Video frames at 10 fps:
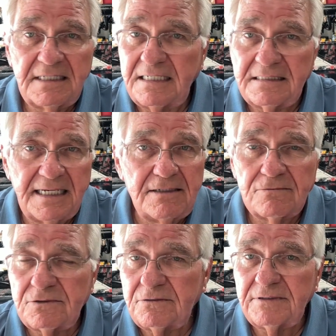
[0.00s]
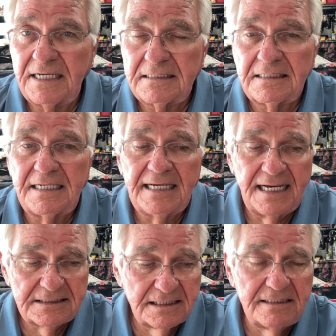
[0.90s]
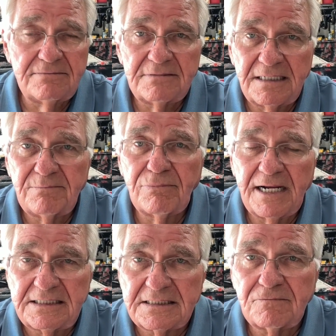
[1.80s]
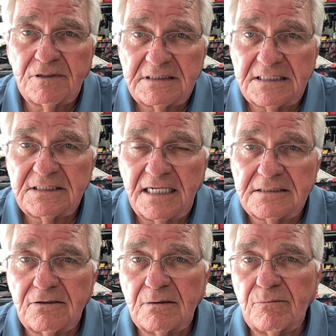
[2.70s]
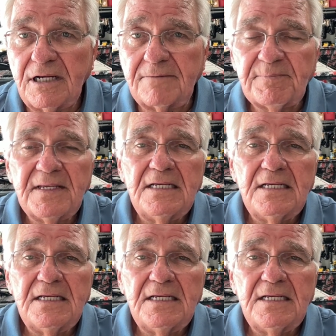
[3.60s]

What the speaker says: They don't do that. They actually, it breaks at what they say it's going to break.